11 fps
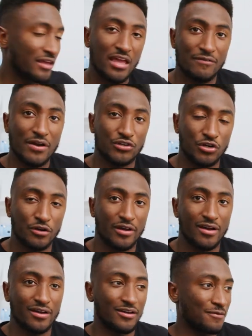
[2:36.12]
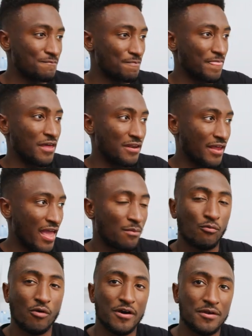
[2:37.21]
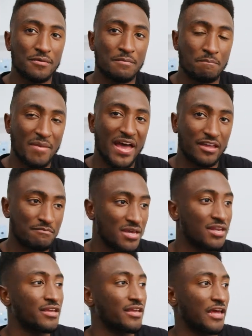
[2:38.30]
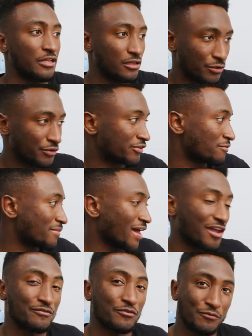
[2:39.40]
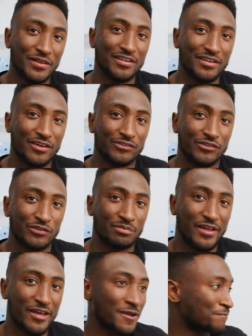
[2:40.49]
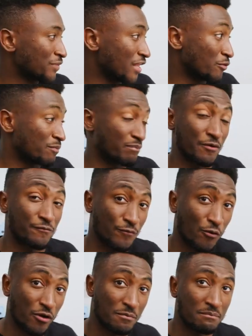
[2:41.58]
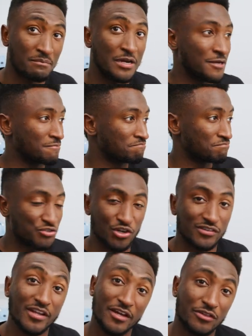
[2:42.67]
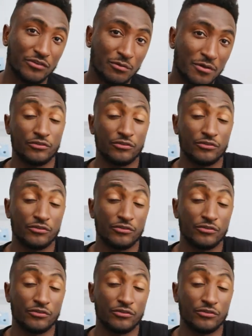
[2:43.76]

if I took an M1 Mac Mini and glued it to the back of a really nice display, it would perform just like this one.